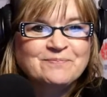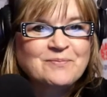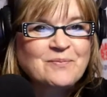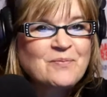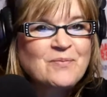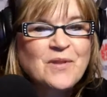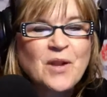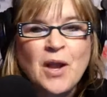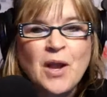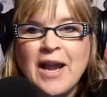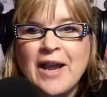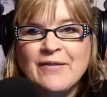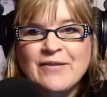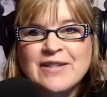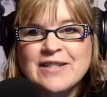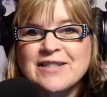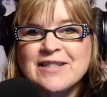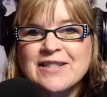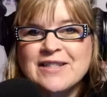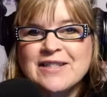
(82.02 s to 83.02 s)
I
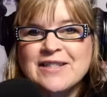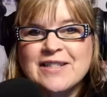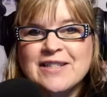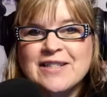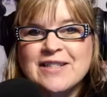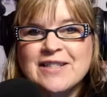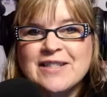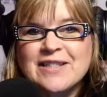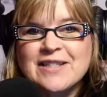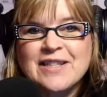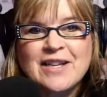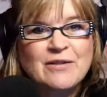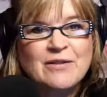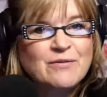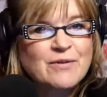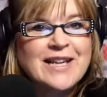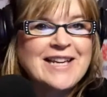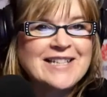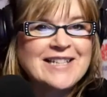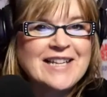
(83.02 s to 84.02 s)
haven't really
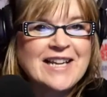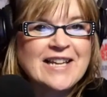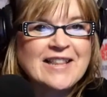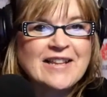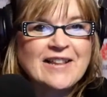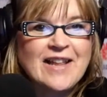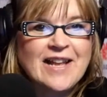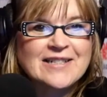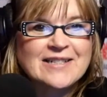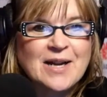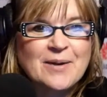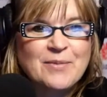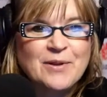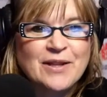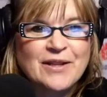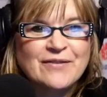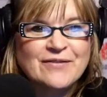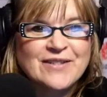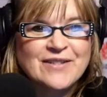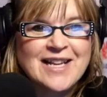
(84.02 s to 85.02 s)
connected in the last couple of
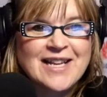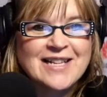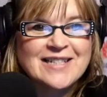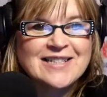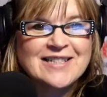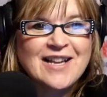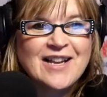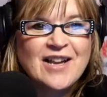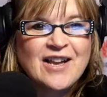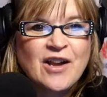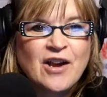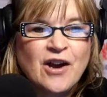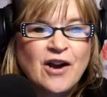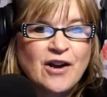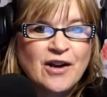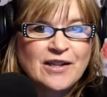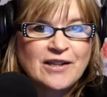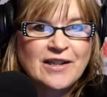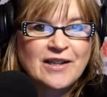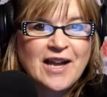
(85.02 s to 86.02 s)
days
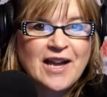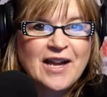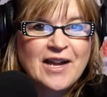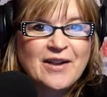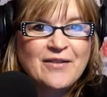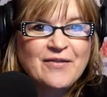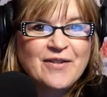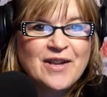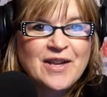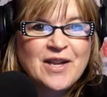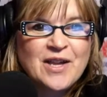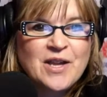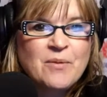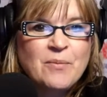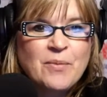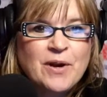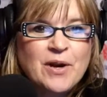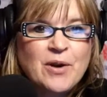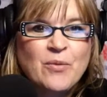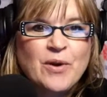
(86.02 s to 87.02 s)
on live,
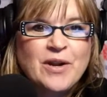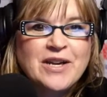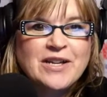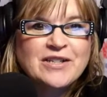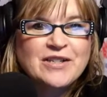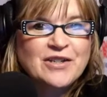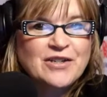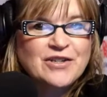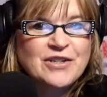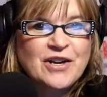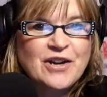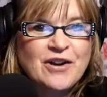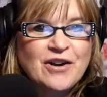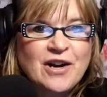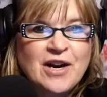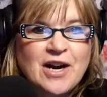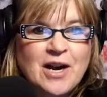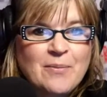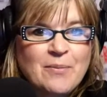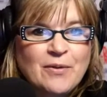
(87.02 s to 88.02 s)
but I wanted to share a
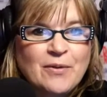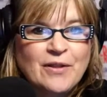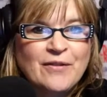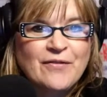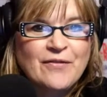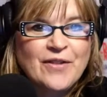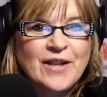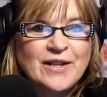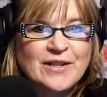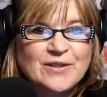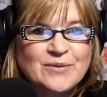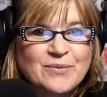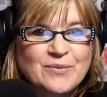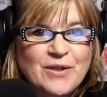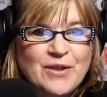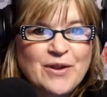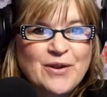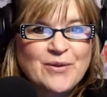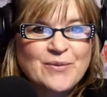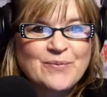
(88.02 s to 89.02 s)
couple of things with
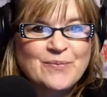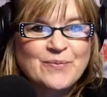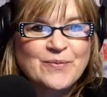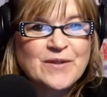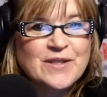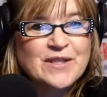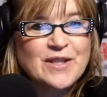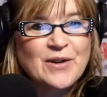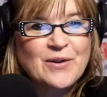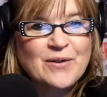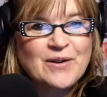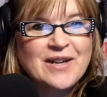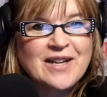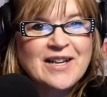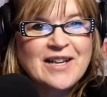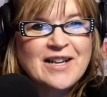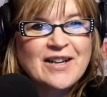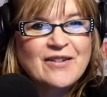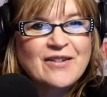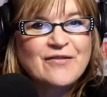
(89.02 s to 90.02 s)
you. So,
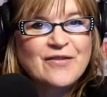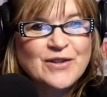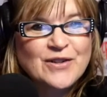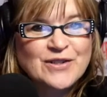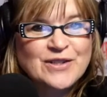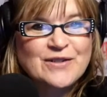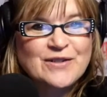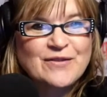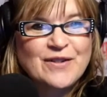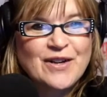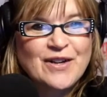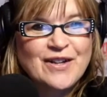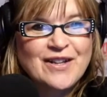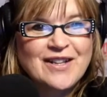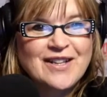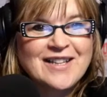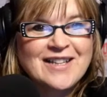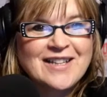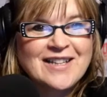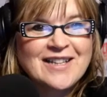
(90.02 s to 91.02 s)
first of all,
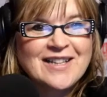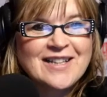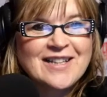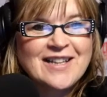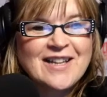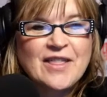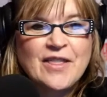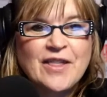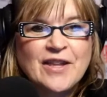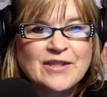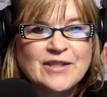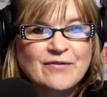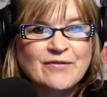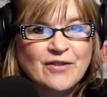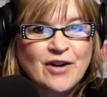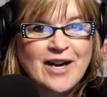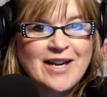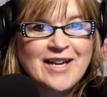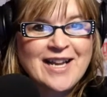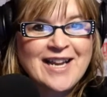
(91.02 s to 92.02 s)
this
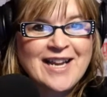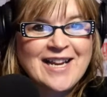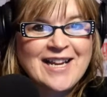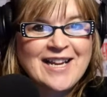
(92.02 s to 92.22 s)
Friday,